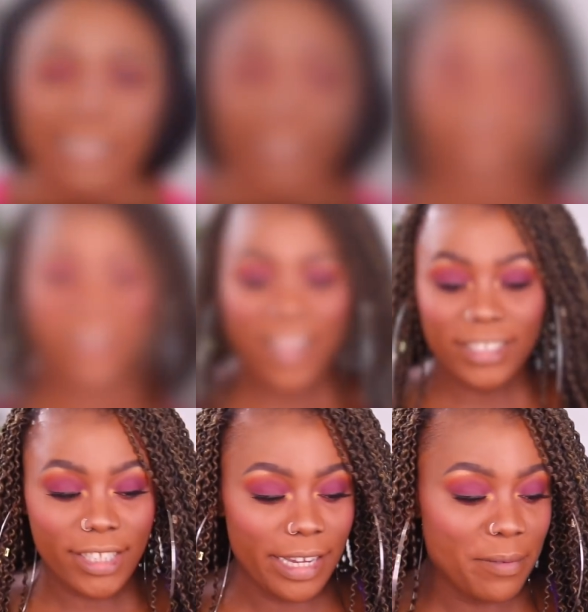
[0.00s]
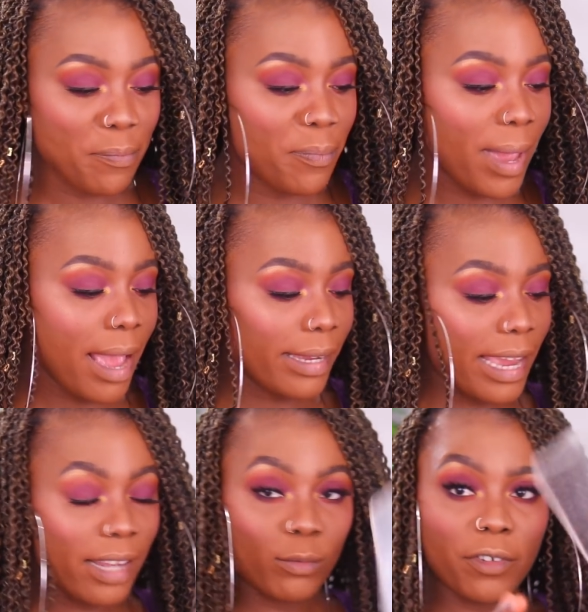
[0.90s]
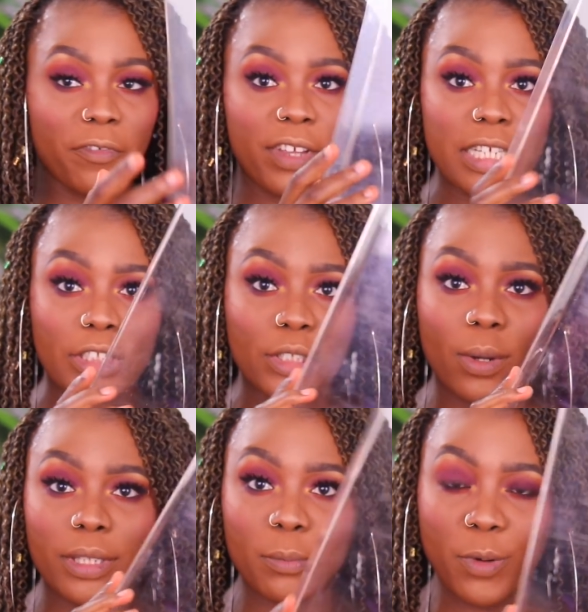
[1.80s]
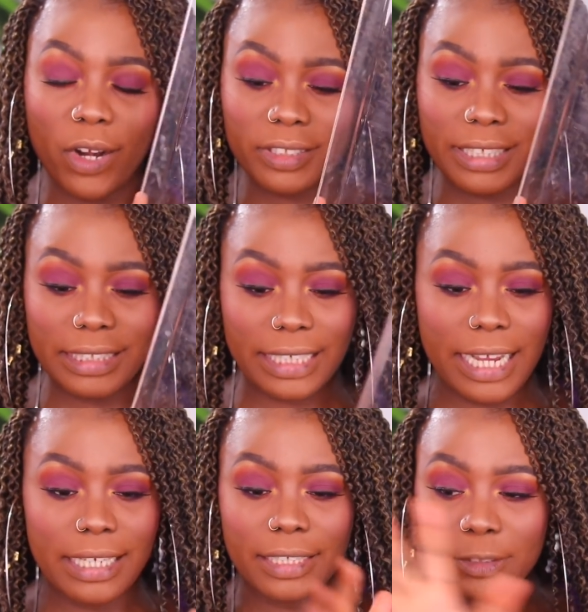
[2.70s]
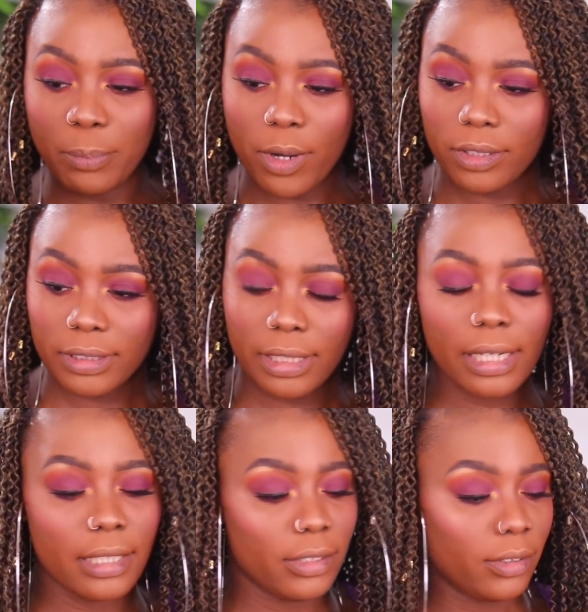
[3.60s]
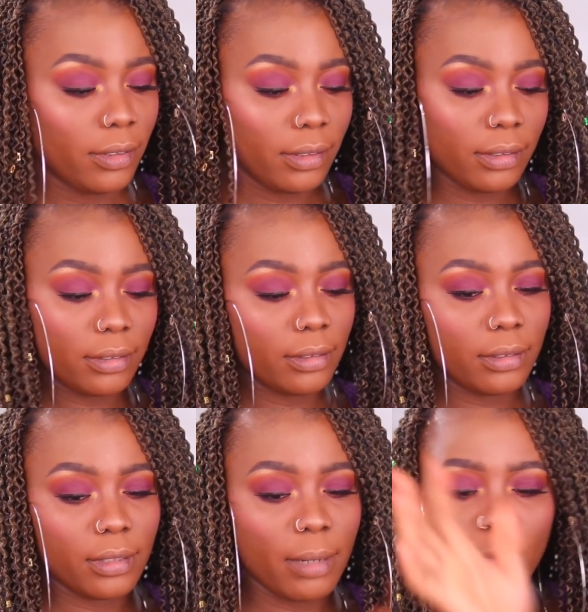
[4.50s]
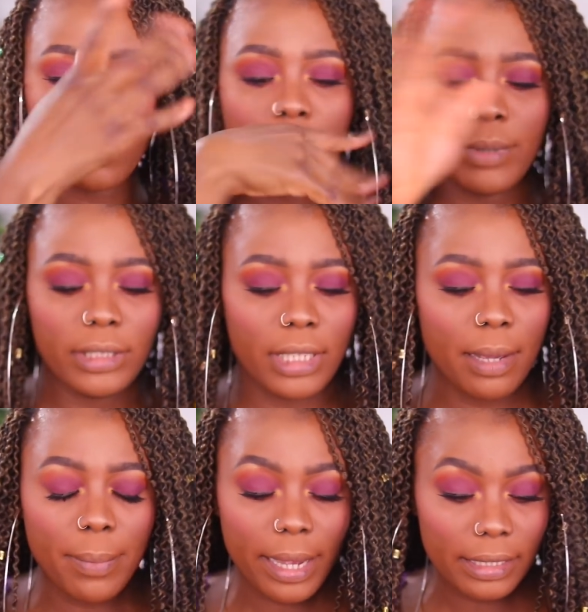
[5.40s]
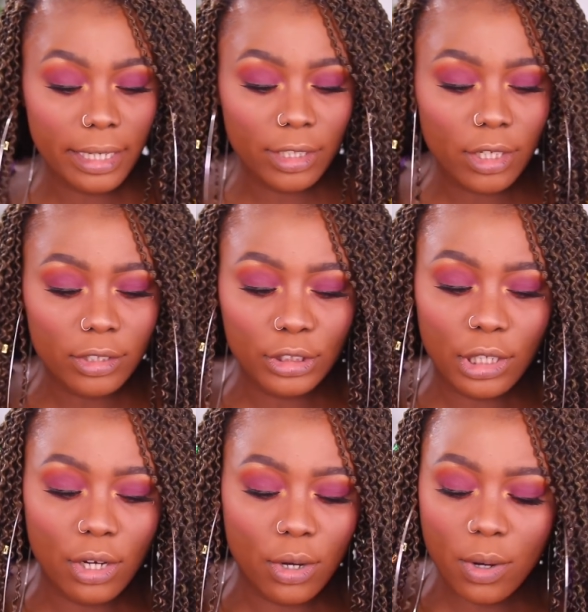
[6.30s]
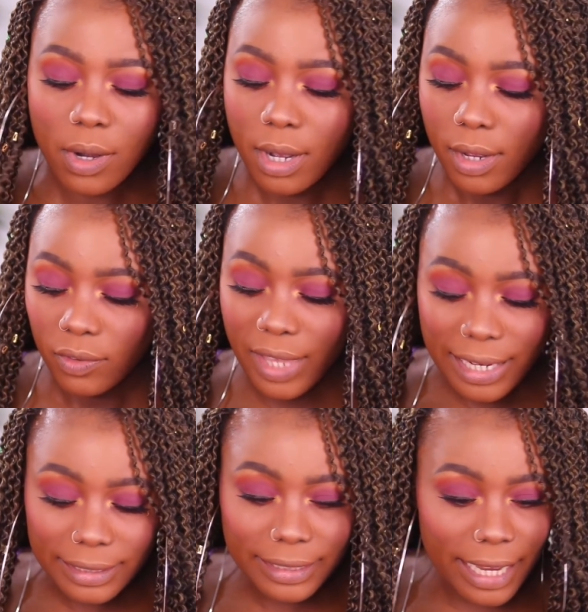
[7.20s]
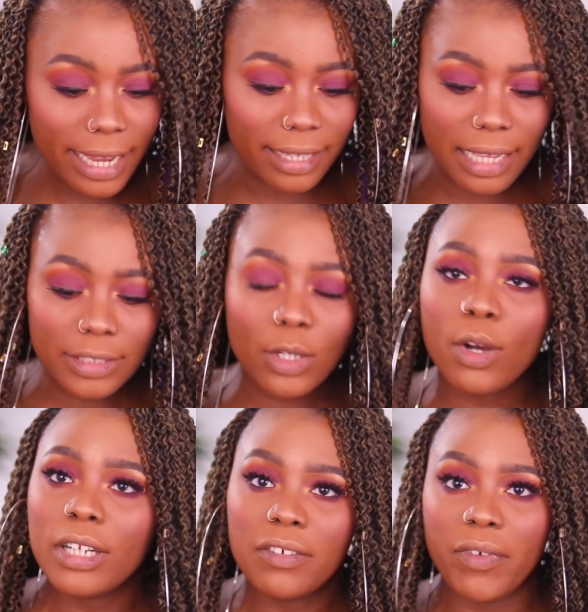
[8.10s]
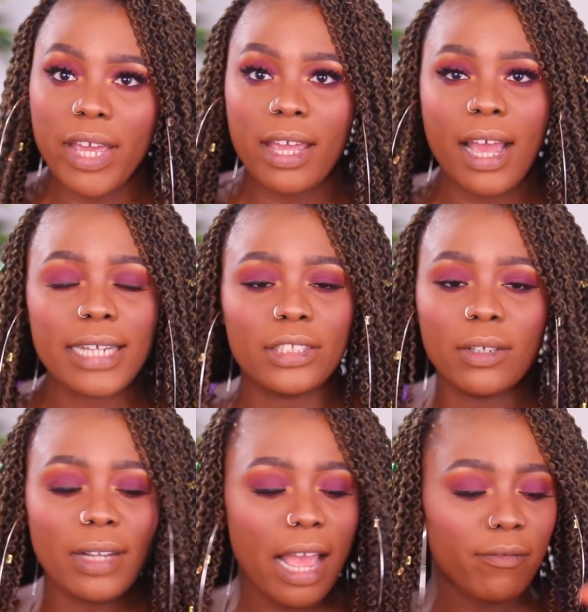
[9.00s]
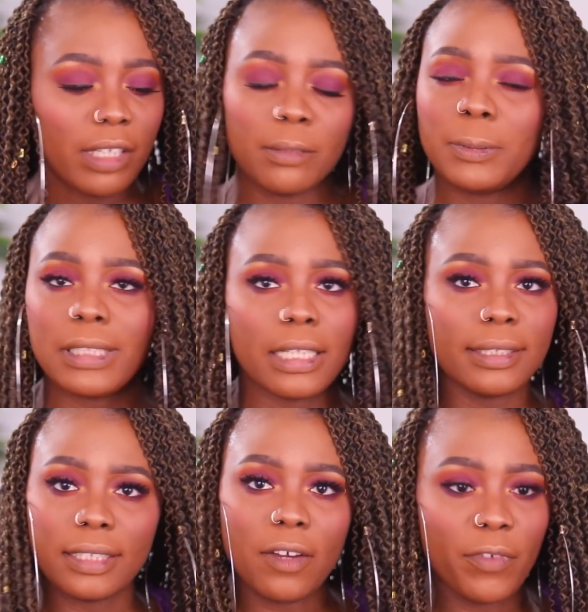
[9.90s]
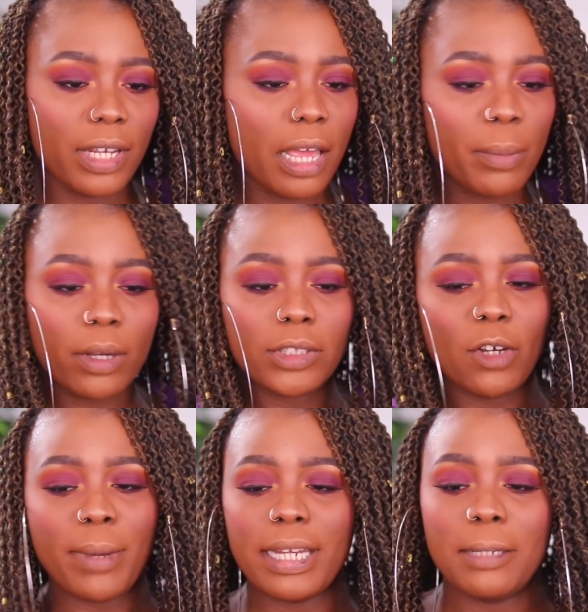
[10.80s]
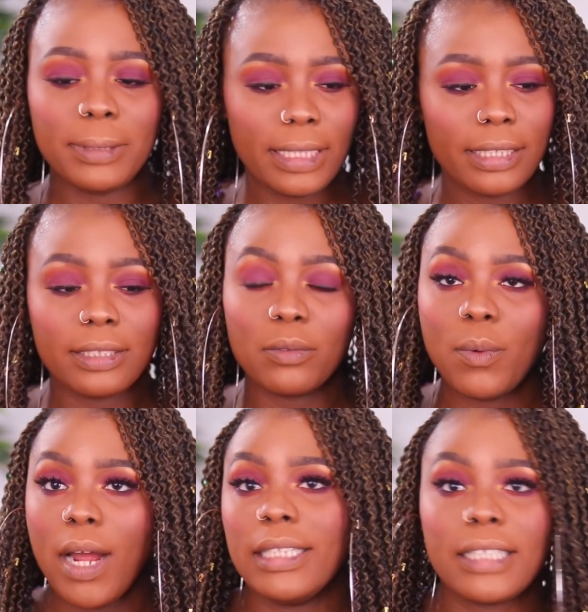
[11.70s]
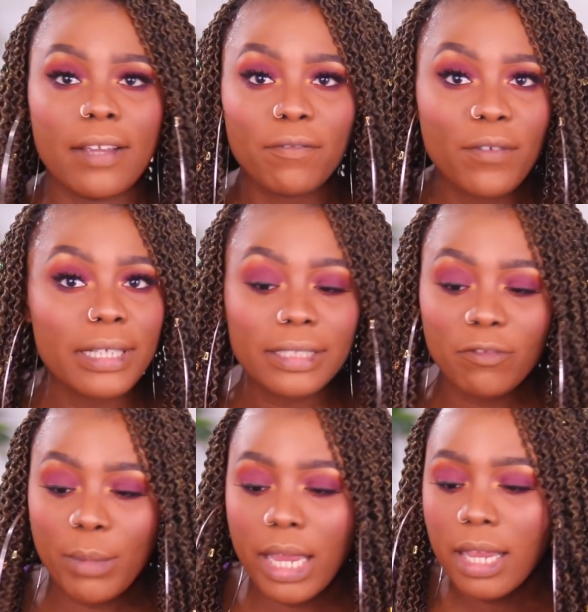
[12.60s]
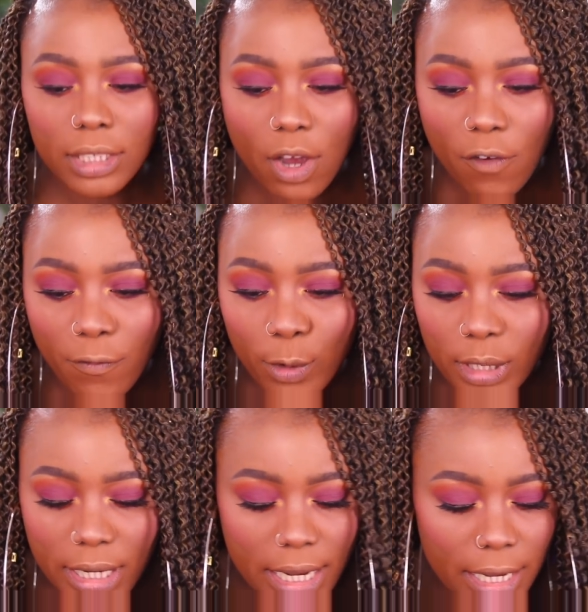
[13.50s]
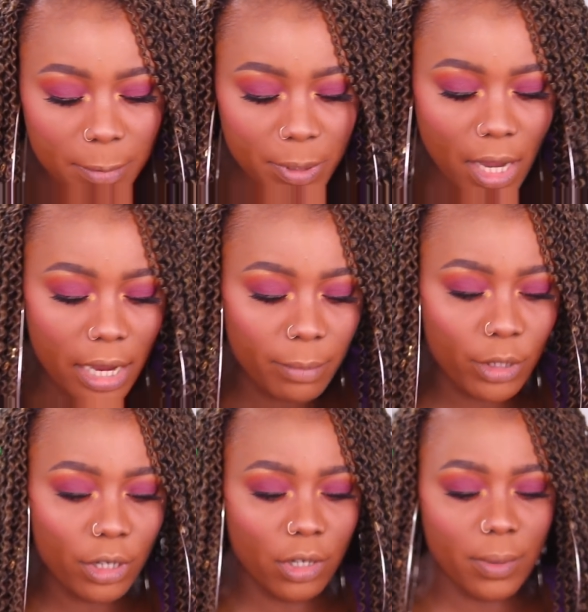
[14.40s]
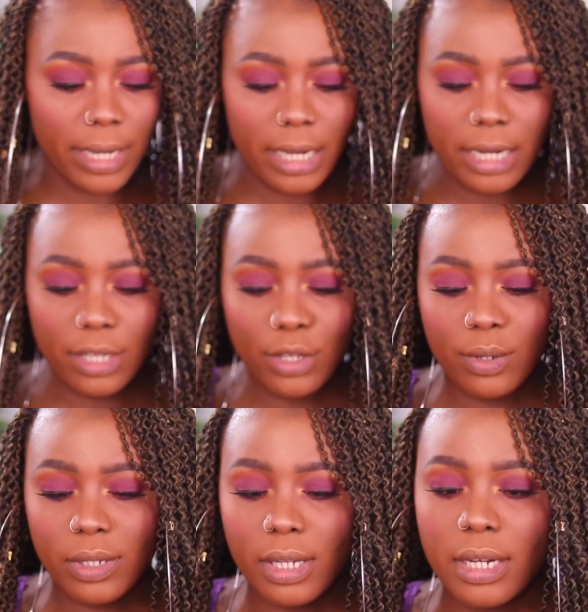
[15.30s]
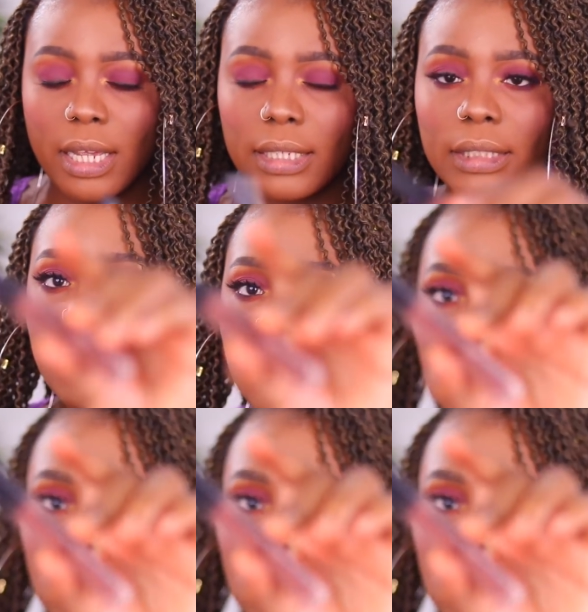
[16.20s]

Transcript: All right, guys, I am back and we've finished all the products that's in this box and I need to, I'm gonna arrange that back later. So that is it that's all of it i don't have lipstick stuff in there because all my lipsticks are right in front of me so for lips i am gonna go ahead and use the nyx lip